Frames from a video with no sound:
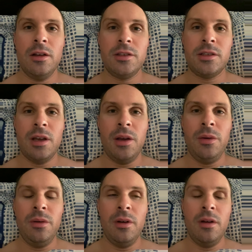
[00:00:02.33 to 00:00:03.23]

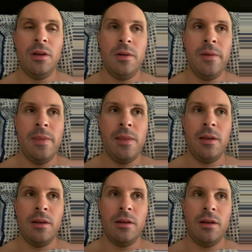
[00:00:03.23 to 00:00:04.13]
So
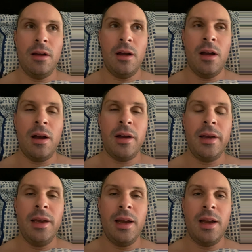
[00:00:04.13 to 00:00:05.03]
I
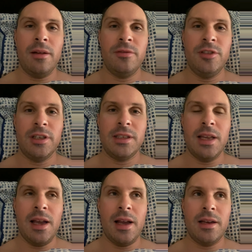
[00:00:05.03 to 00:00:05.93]
have just
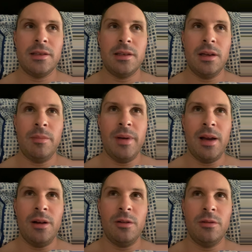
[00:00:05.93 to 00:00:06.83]
had
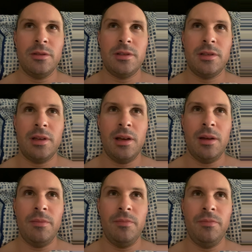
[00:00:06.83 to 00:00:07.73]
about
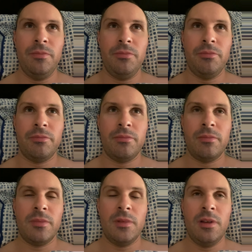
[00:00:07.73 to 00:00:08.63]
um,
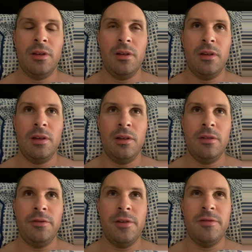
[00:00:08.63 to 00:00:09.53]

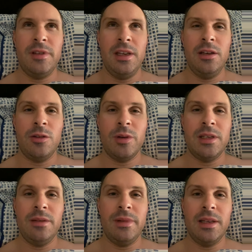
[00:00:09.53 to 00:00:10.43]
15,
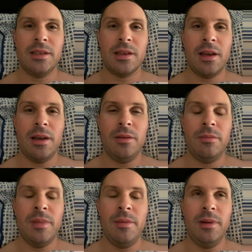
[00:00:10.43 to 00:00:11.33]
20 minutes ago,
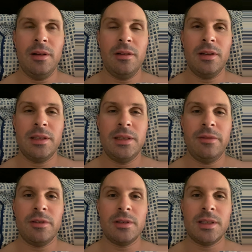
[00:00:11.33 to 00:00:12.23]
maybe longer, it's
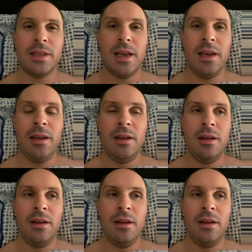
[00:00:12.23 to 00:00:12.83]
difficult to say.